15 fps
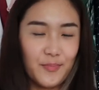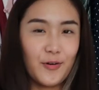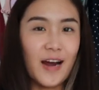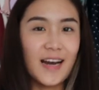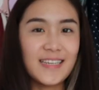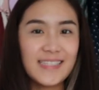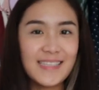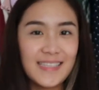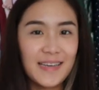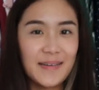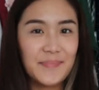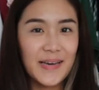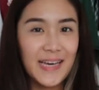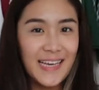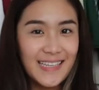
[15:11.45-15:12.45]

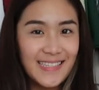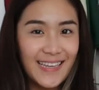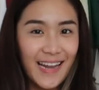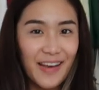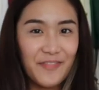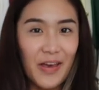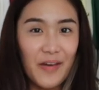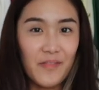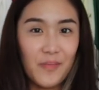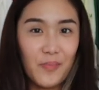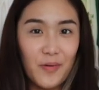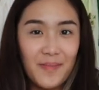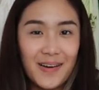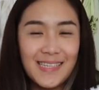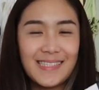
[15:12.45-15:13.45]
pricier piece that I've ever
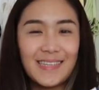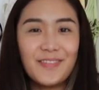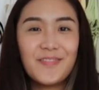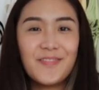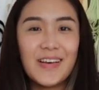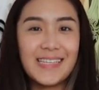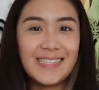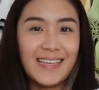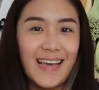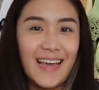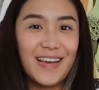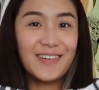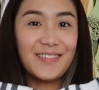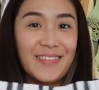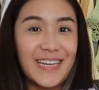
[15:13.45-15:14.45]
bought myself as
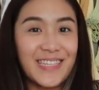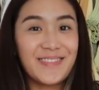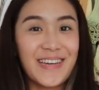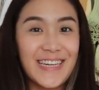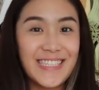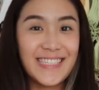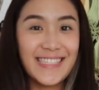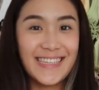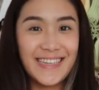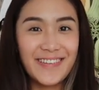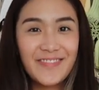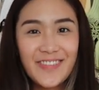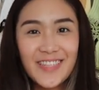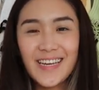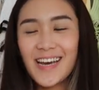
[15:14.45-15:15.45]
a graduation
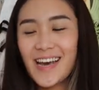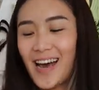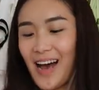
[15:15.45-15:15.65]
gift.